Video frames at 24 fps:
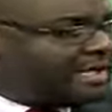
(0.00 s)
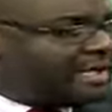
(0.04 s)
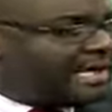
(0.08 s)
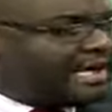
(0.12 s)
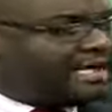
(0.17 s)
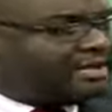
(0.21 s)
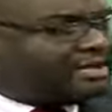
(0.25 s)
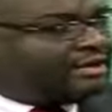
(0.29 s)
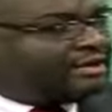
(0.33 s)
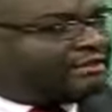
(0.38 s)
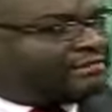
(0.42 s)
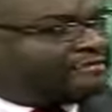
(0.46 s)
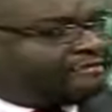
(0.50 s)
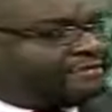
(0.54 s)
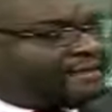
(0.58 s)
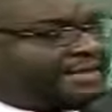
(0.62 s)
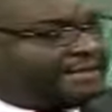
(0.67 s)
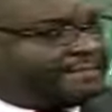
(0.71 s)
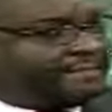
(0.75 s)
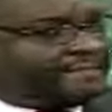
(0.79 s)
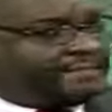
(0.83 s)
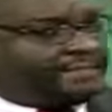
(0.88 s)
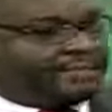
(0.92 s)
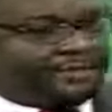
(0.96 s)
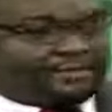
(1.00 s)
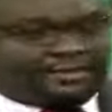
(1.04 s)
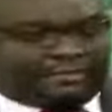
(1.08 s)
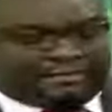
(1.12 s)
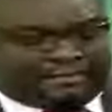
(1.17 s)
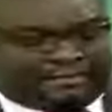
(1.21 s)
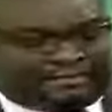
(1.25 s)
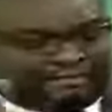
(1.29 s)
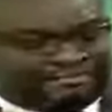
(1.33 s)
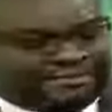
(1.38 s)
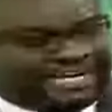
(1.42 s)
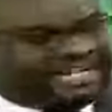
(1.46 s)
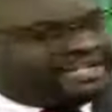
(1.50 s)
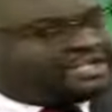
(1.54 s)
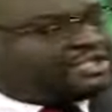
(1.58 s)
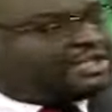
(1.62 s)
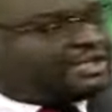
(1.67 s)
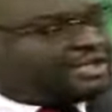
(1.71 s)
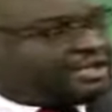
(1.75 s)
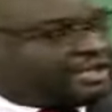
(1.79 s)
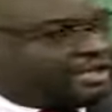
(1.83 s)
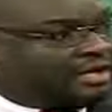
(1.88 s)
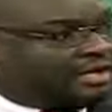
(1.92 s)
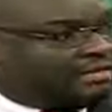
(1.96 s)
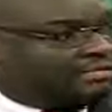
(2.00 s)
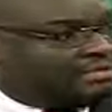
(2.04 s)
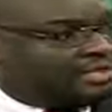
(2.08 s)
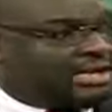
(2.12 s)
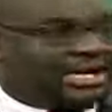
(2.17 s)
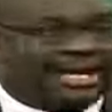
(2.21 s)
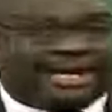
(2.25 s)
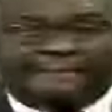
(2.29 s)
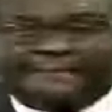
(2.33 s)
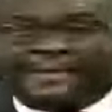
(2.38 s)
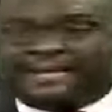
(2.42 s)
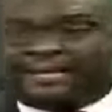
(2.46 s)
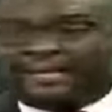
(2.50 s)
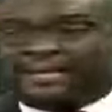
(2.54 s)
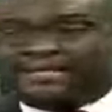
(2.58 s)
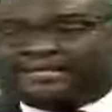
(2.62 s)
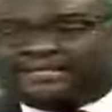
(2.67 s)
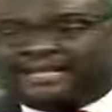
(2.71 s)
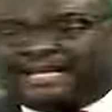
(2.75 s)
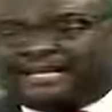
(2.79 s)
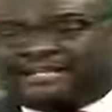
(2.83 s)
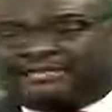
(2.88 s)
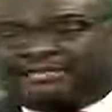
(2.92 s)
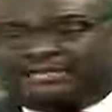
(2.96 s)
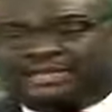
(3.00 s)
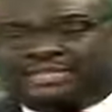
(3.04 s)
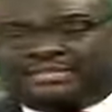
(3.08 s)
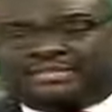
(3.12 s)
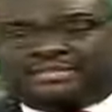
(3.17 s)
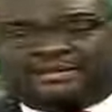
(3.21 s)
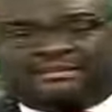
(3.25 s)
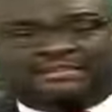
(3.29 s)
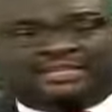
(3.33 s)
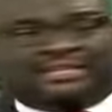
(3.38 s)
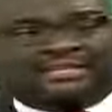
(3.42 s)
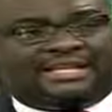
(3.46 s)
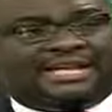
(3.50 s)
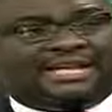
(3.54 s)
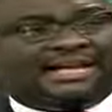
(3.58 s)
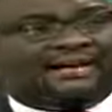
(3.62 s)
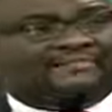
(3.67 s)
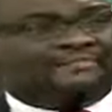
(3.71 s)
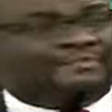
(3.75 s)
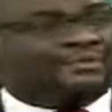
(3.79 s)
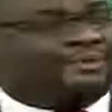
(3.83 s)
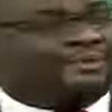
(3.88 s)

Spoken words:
A lot of people, pressure comes because they are doing something they have no